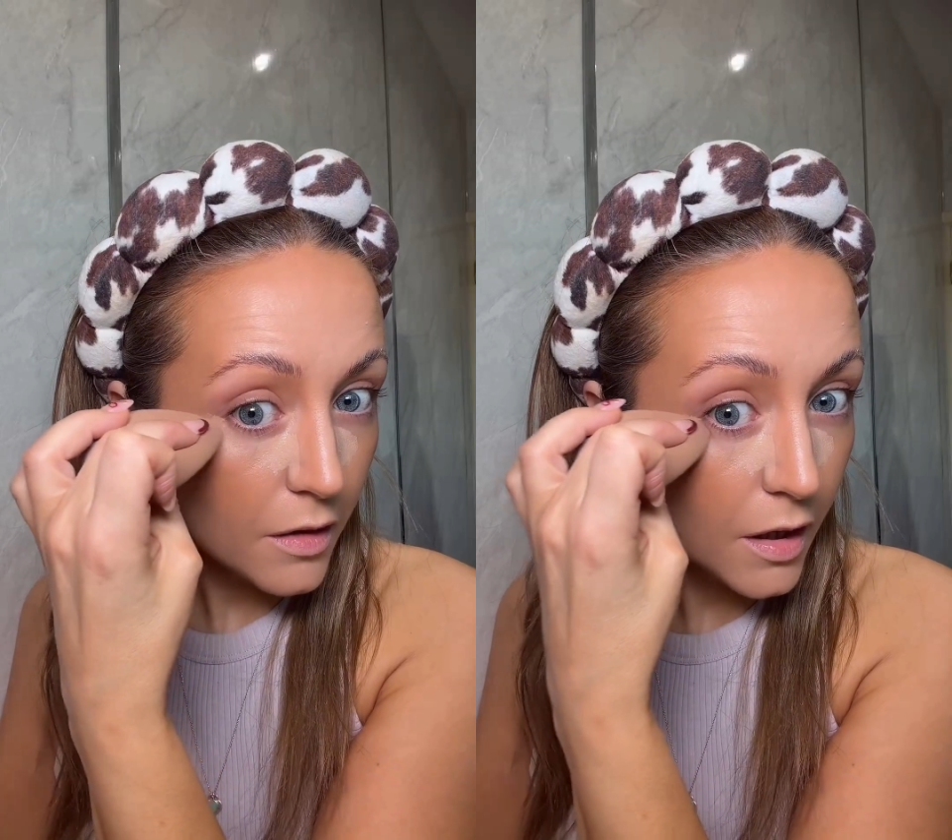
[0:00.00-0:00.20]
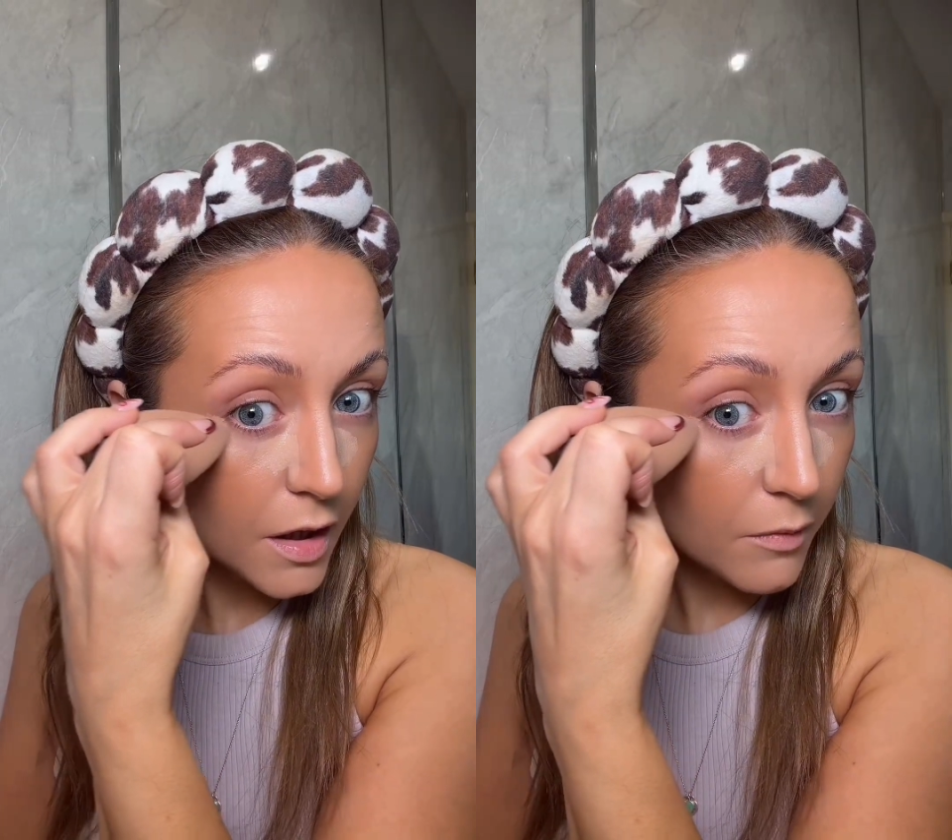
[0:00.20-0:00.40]

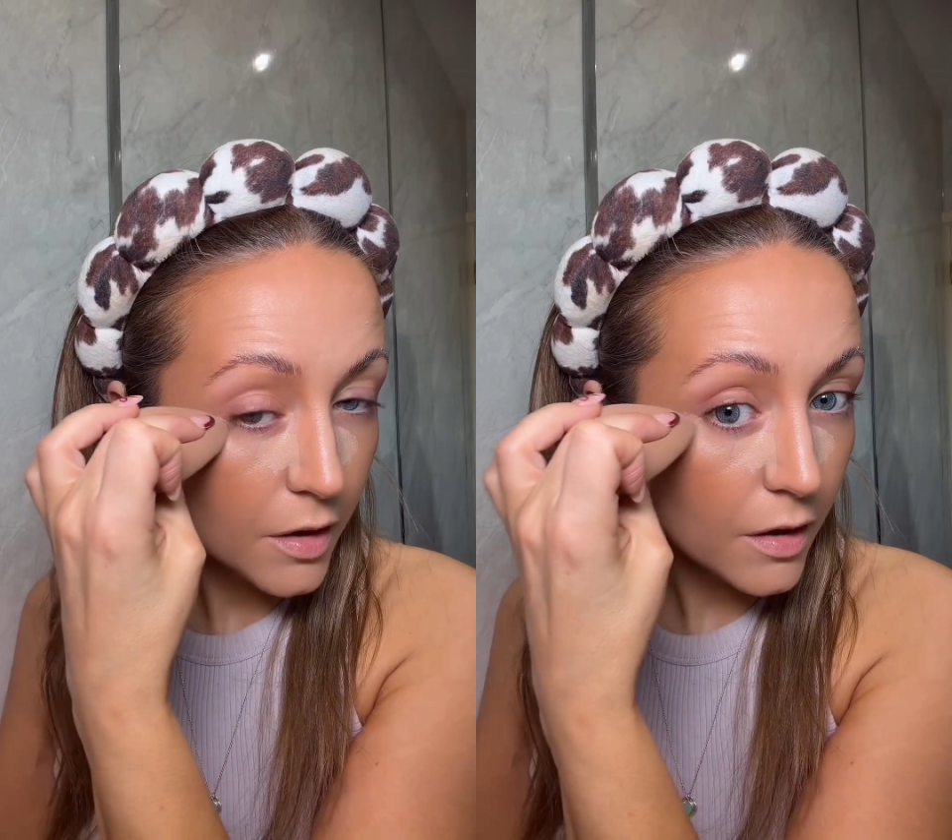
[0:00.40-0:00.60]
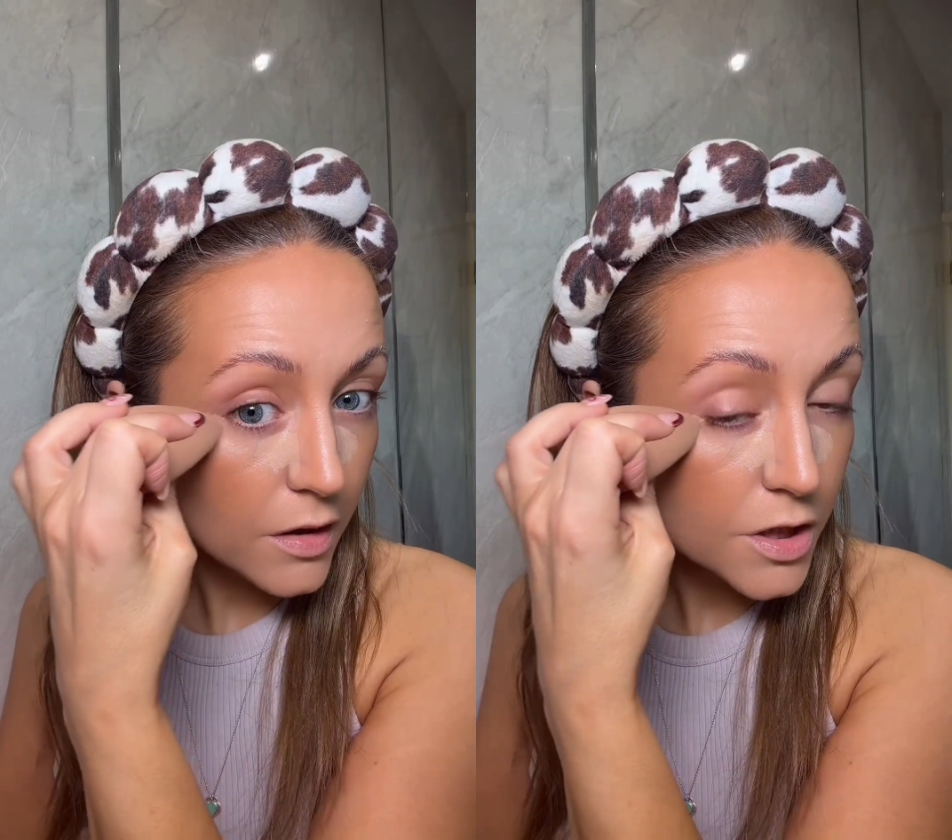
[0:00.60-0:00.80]
and I'm going
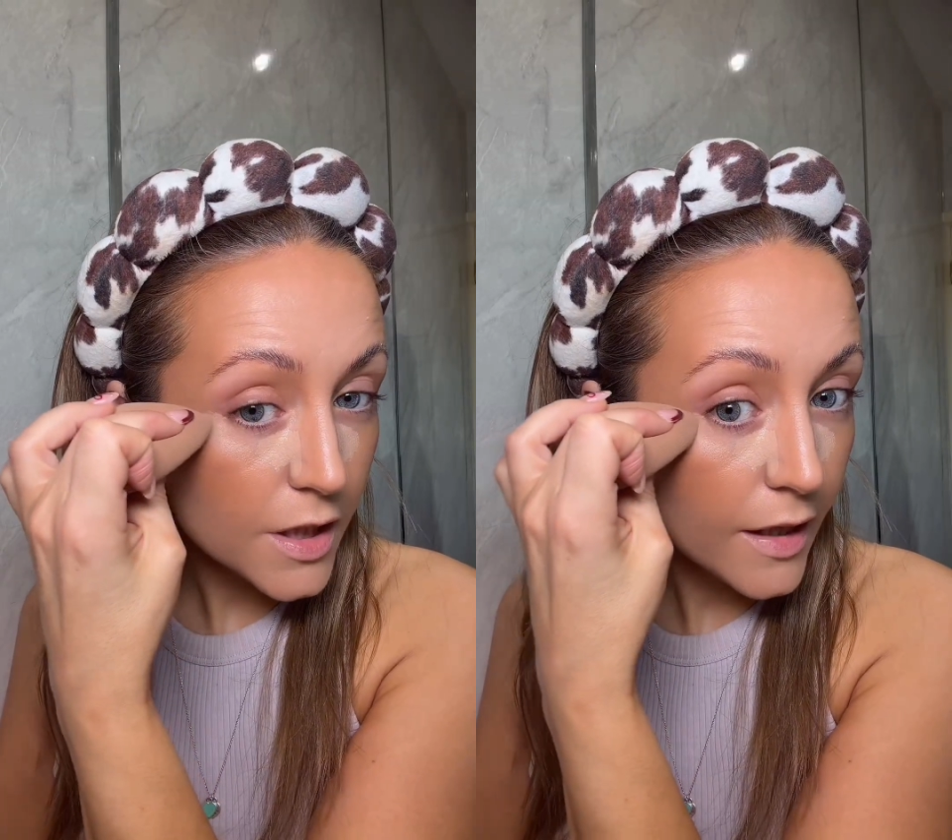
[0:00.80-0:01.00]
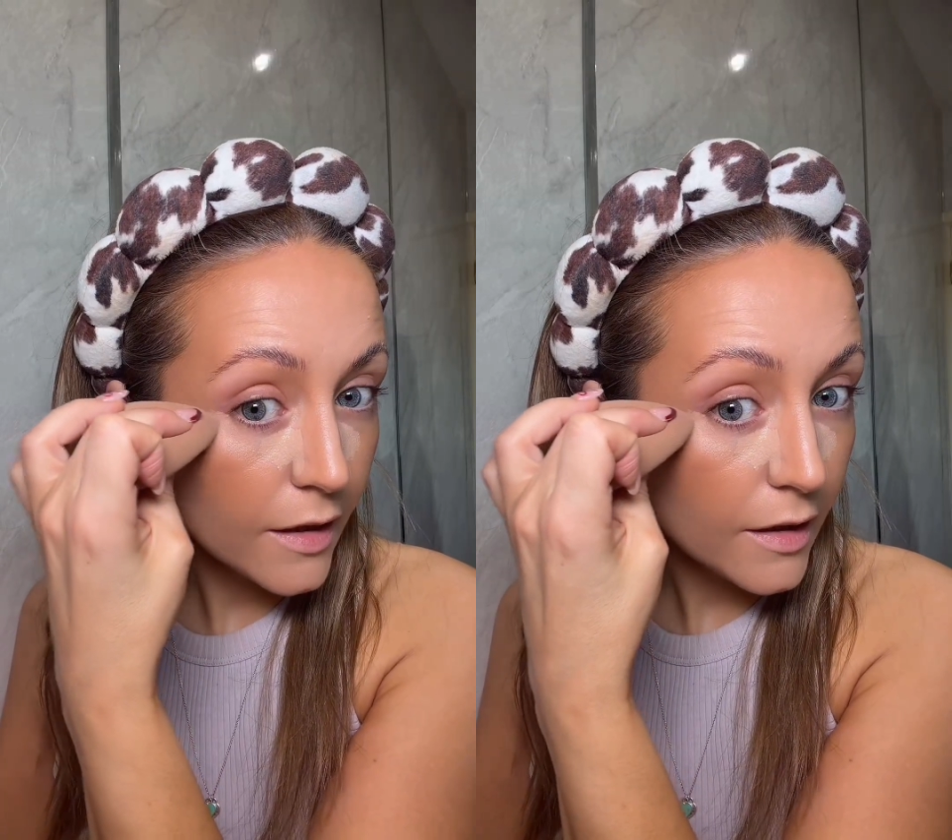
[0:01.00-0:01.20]
to
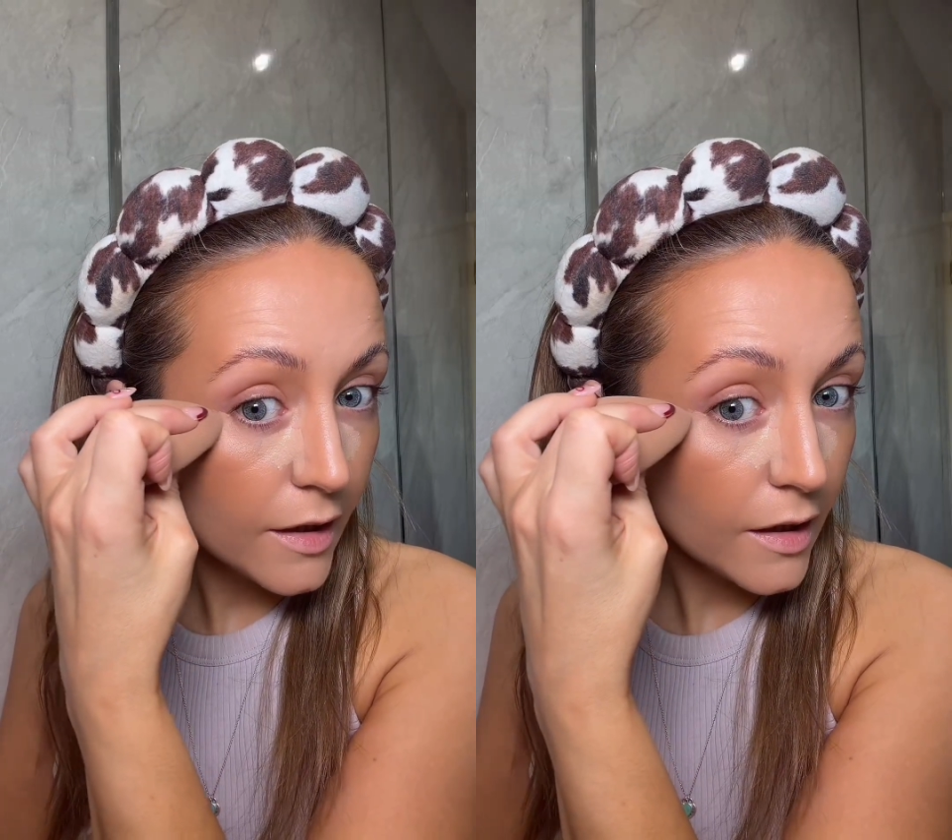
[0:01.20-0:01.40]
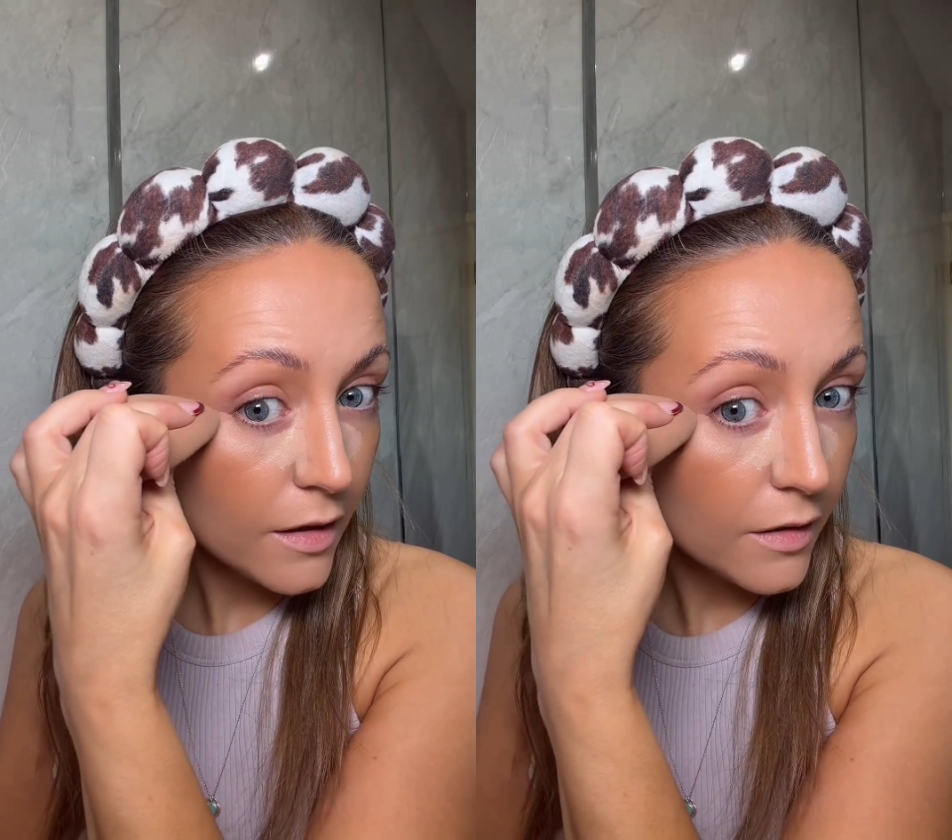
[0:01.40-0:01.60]

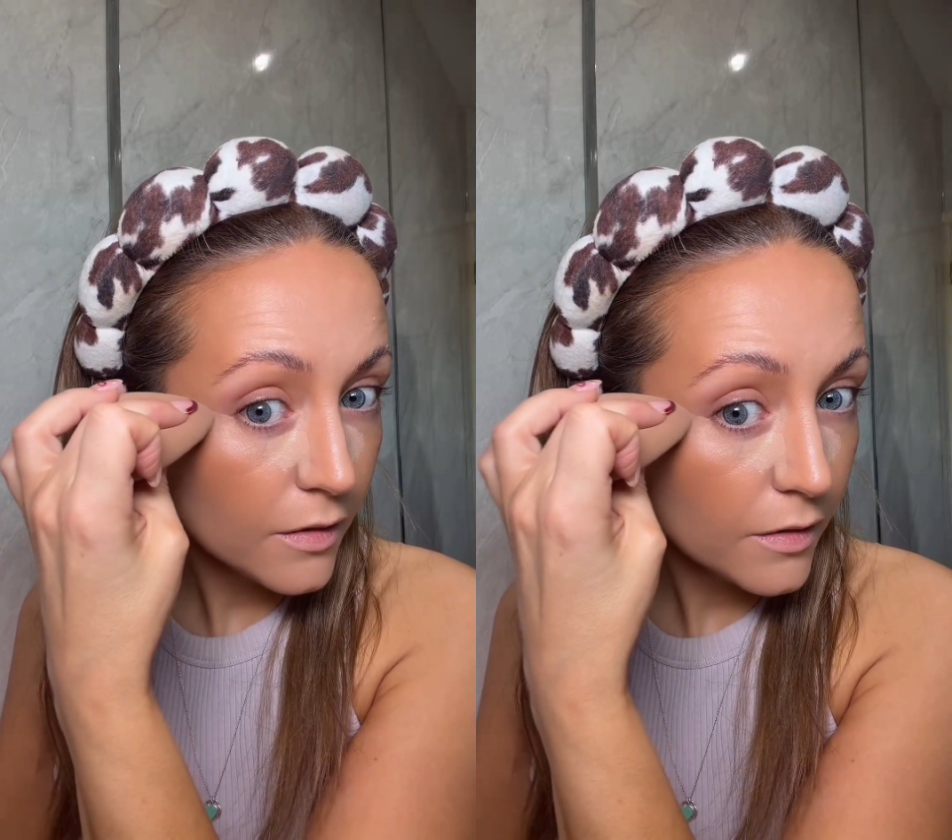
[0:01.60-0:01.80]
gently,